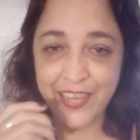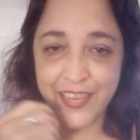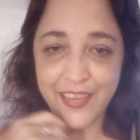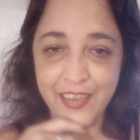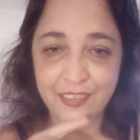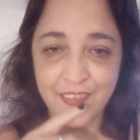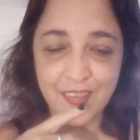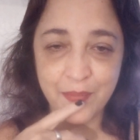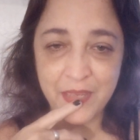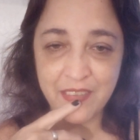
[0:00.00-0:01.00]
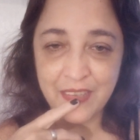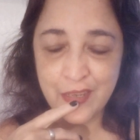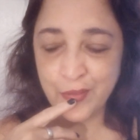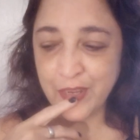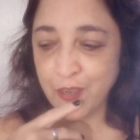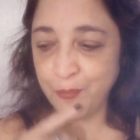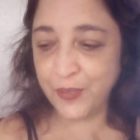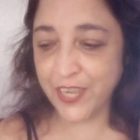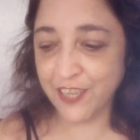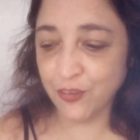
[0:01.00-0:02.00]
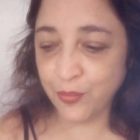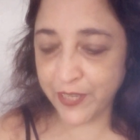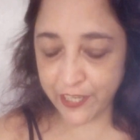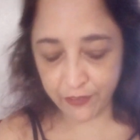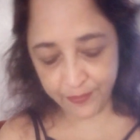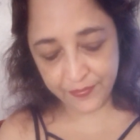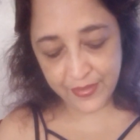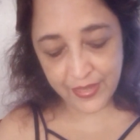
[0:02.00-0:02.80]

Hey guys, it's me, Sloane. Hope you guys are well.